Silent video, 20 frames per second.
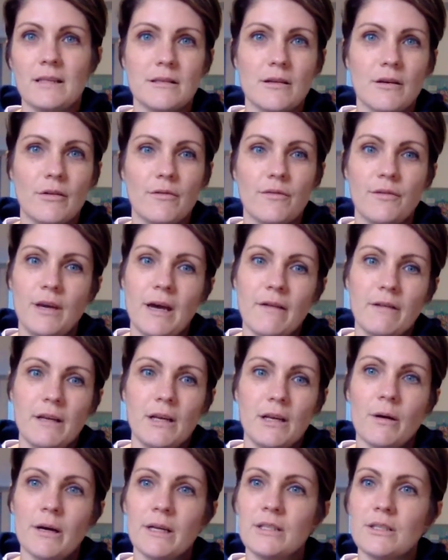So if you have
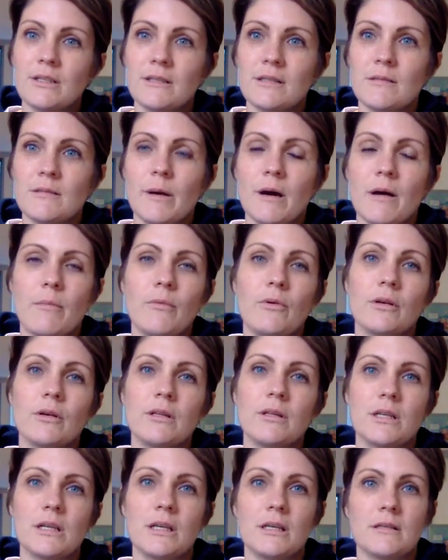any questions about
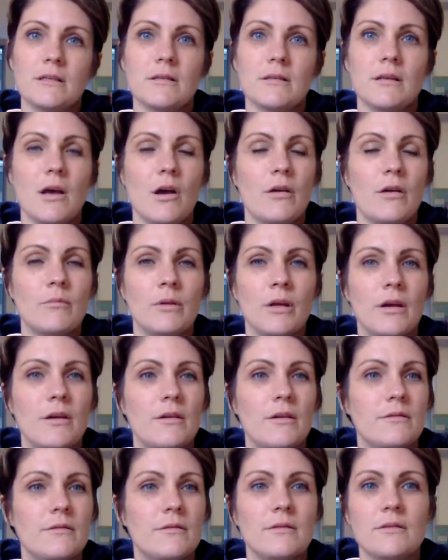mortgages, home
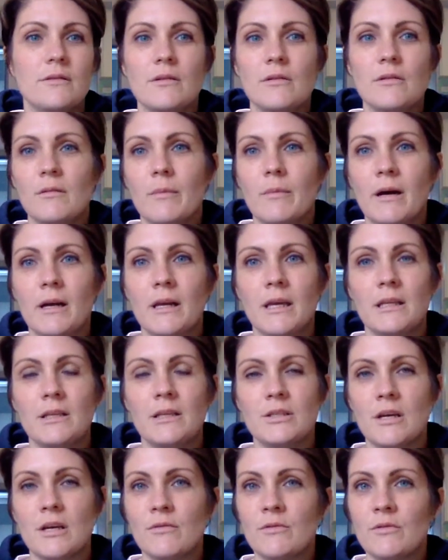loans, market
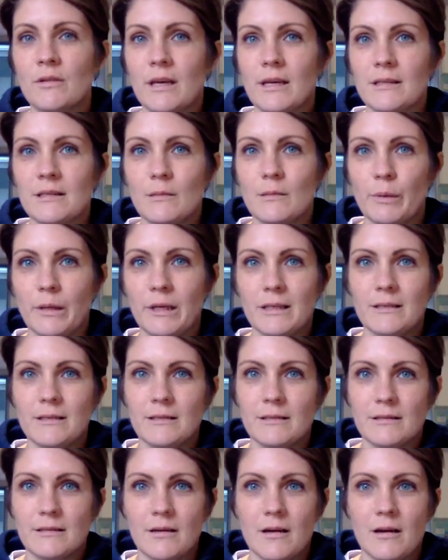in general, that's your place
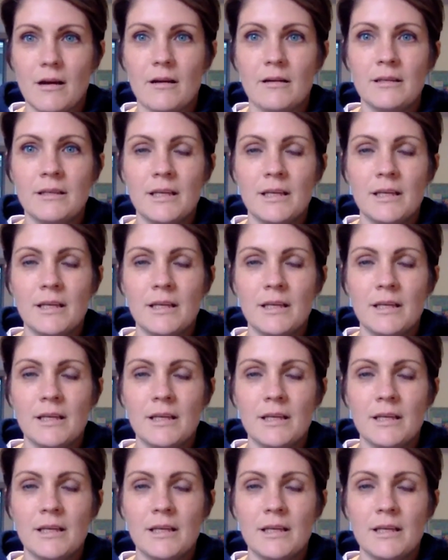to start.